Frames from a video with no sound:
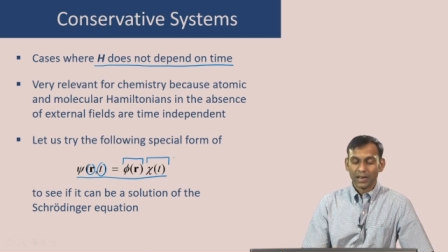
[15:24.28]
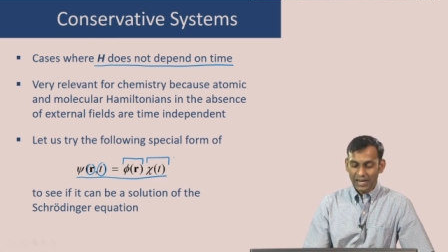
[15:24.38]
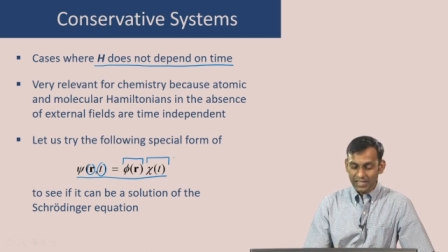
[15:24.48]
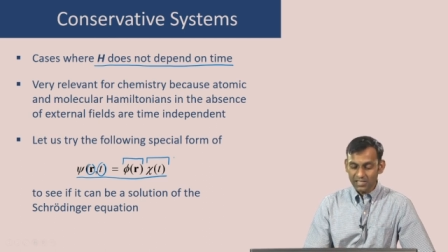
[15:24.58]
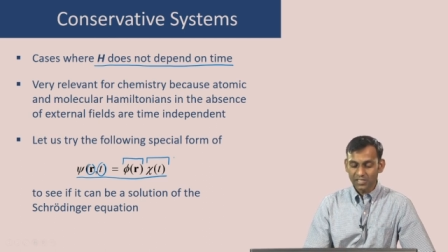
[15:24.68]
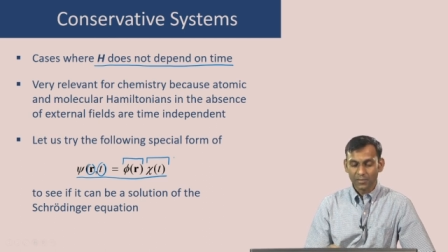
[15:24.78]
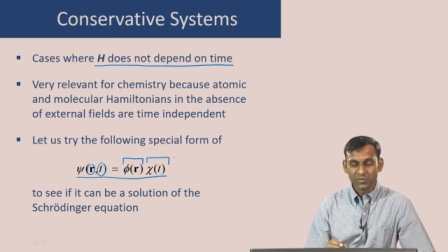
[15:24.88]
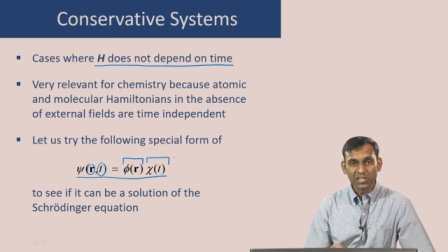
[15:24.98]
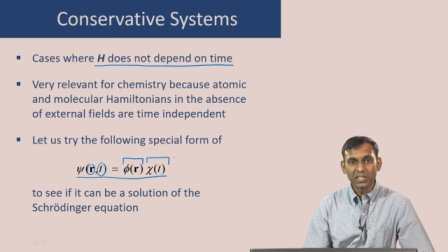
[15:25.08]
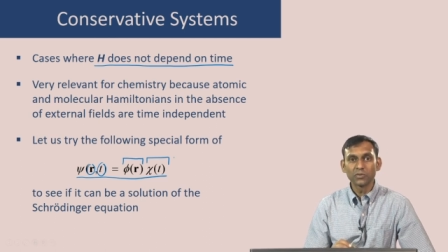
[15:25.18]
Let us
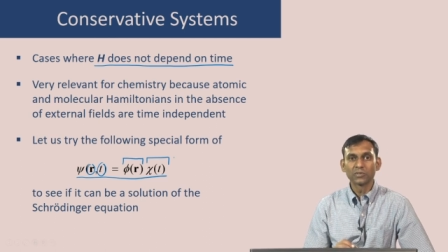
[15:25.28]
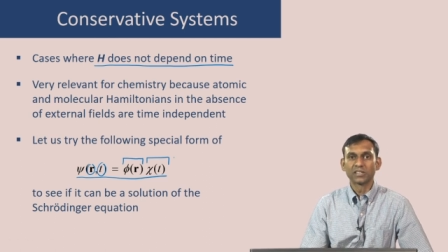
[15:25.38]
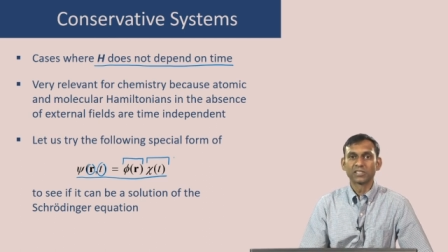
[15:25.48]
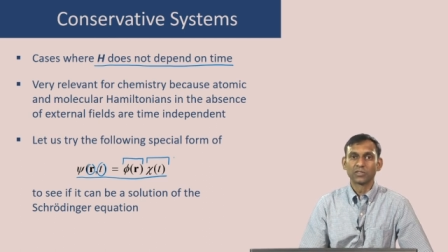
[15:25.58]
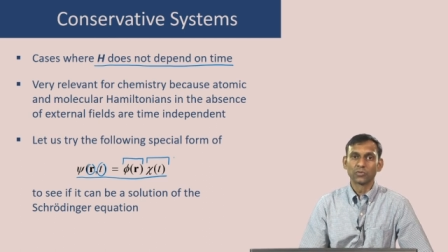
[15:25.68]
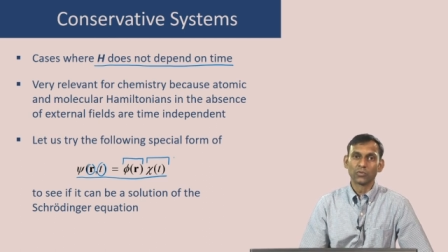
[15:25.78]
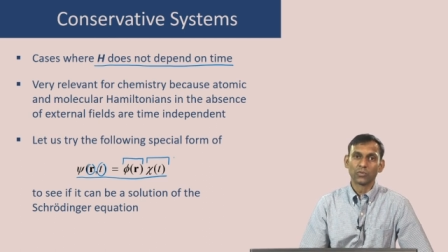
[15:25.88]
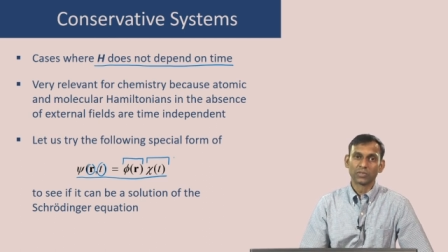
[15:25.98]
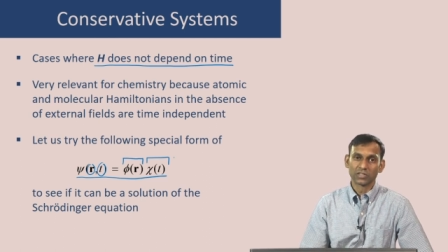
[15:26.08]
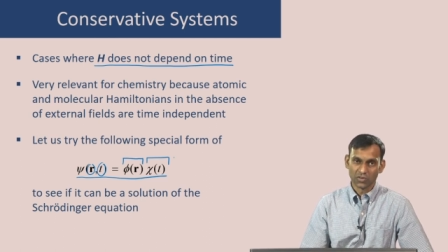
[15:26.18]
substitute this
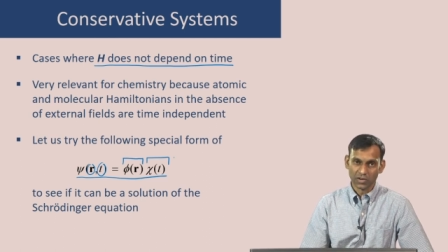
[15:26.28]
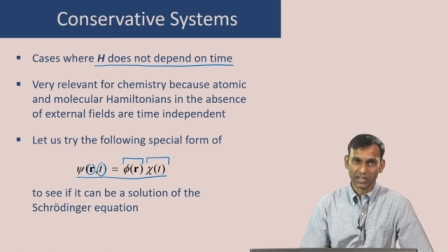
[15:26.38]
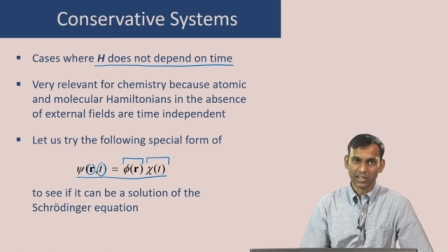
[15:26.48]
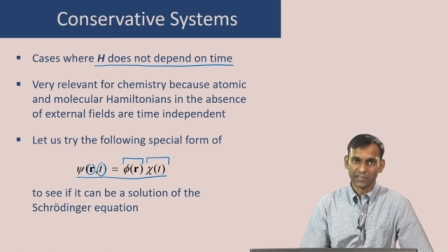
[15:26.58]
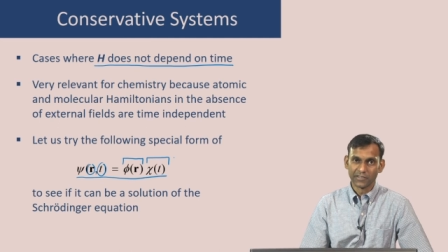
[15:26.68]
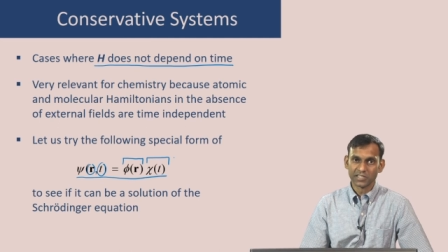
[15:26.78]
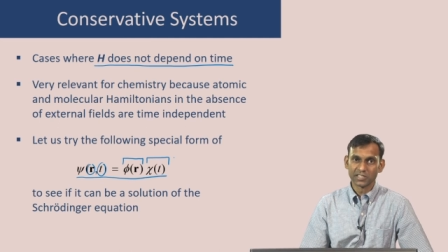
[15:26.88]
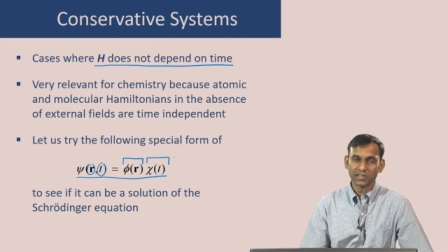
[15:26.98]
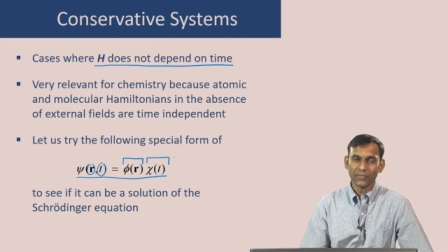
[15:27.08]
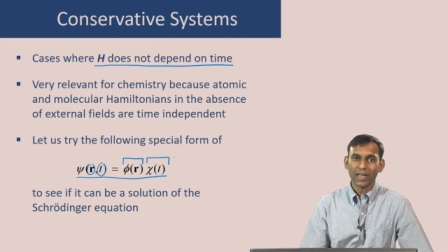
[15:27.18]
into the Schrodinger
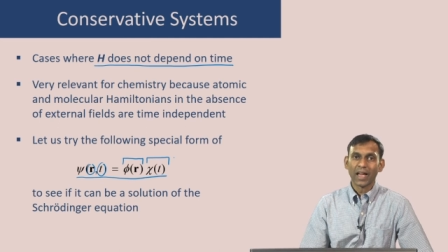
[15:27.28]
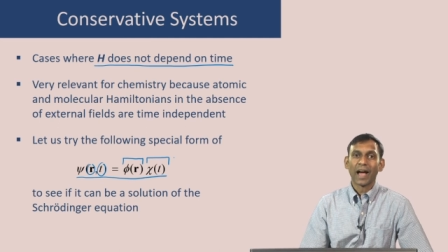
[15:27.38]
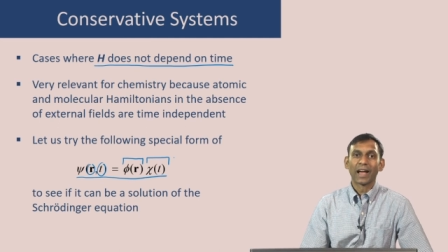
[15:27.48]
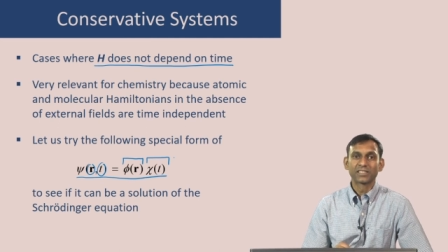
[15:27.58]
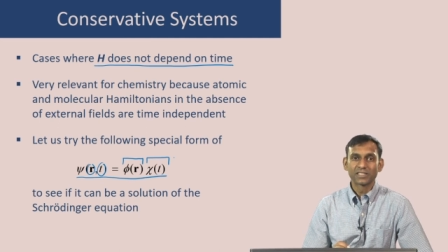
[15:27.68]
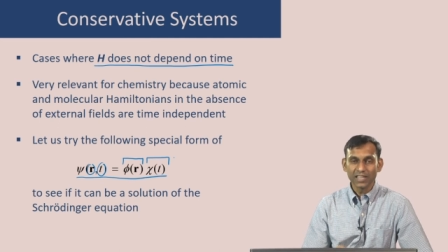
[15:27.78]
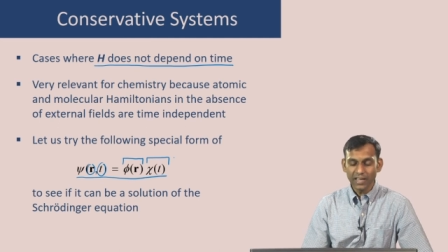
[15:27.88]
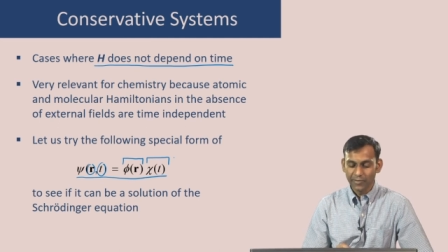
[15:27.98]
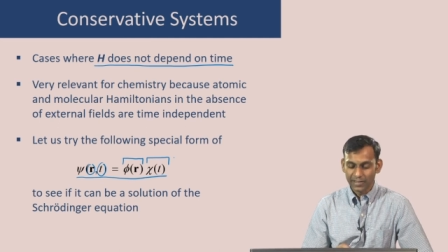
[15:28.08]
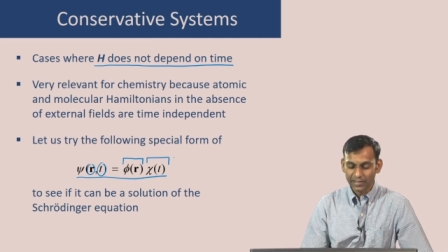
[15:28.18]
equation and
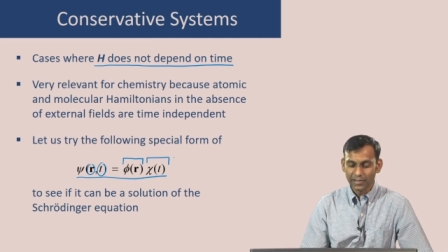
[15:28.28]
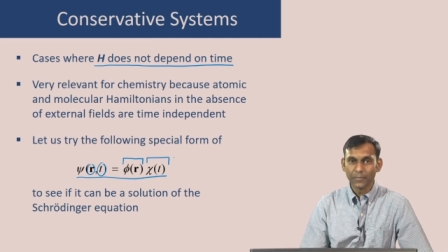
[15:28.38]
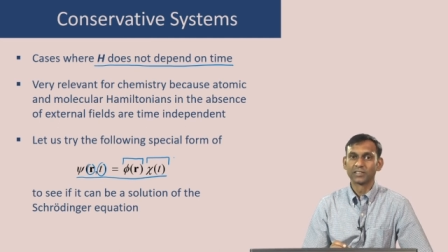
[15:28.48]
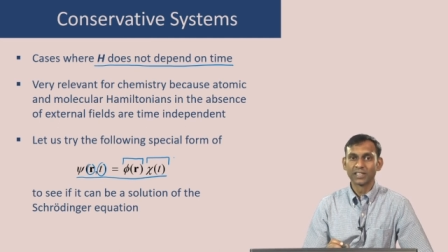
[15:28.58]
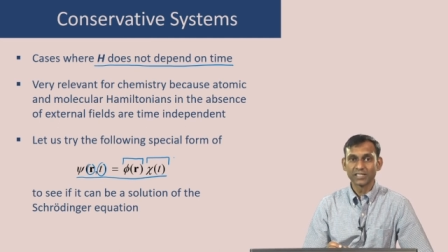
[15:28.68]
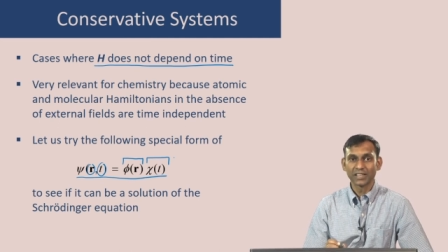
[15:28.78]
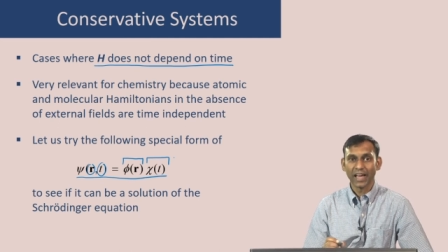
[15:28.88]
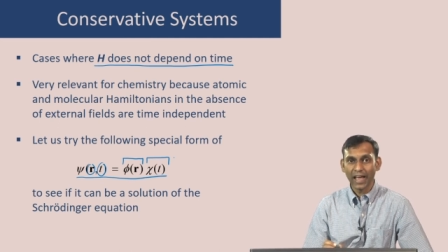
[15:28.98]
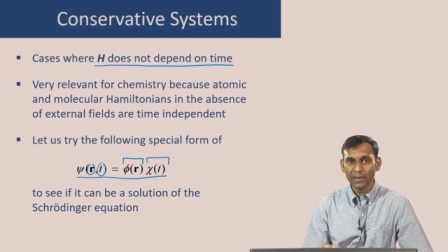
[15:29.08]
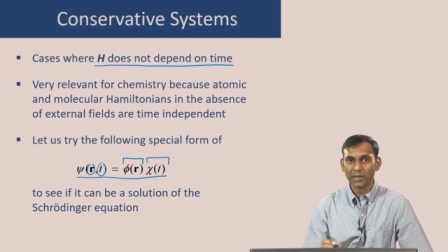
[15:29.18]
see whether this
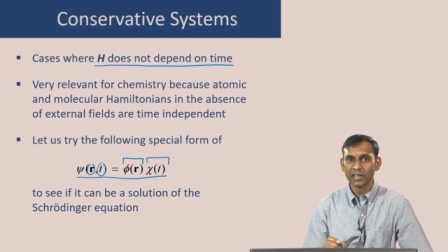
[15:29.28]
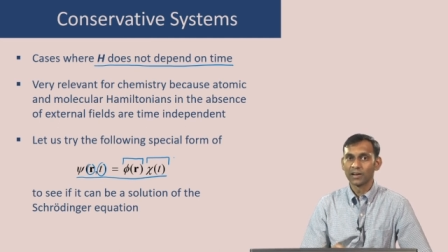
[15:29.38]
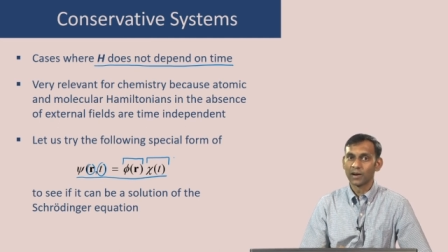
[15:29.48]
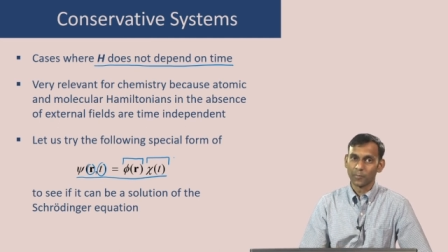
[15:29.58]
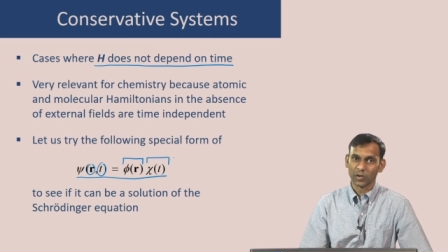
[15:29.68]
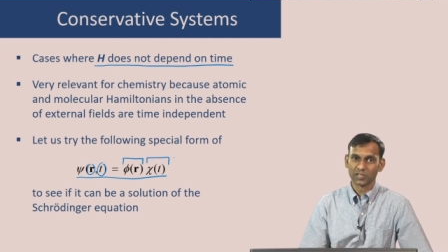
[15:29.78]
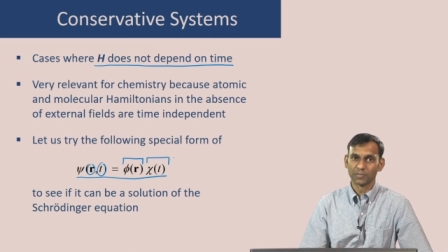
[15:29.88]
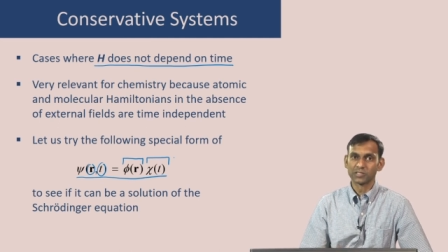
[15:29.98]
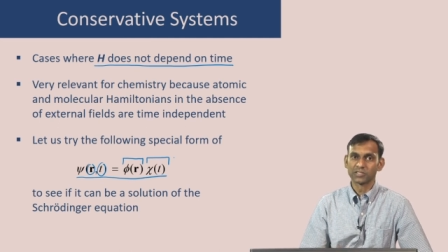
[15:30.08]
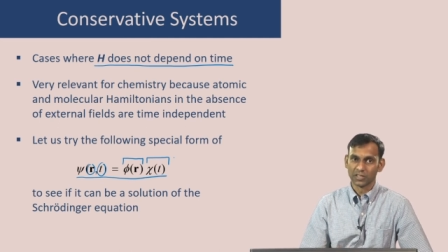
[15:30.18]
can be a
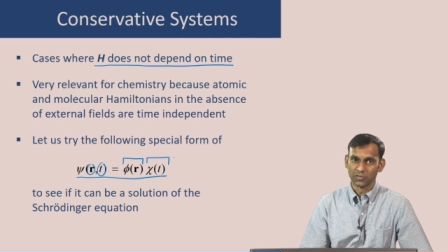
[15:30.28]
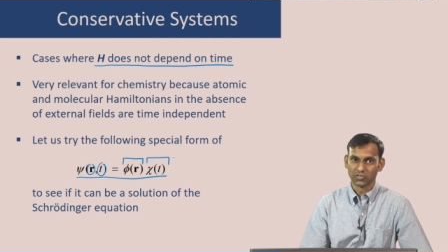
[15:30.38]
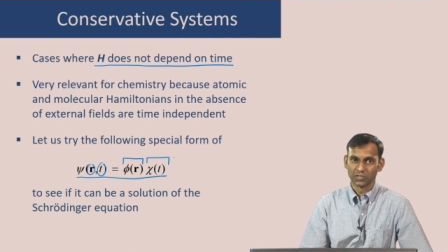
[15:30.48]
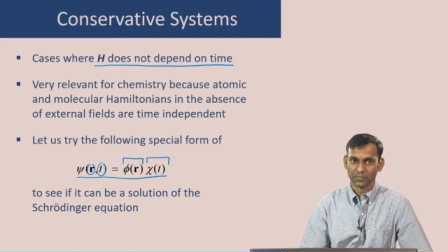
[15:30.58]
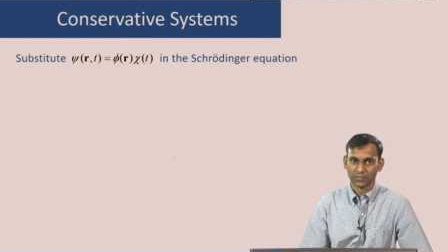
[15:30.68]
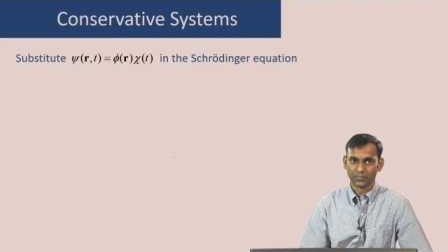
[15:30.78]
possible solution.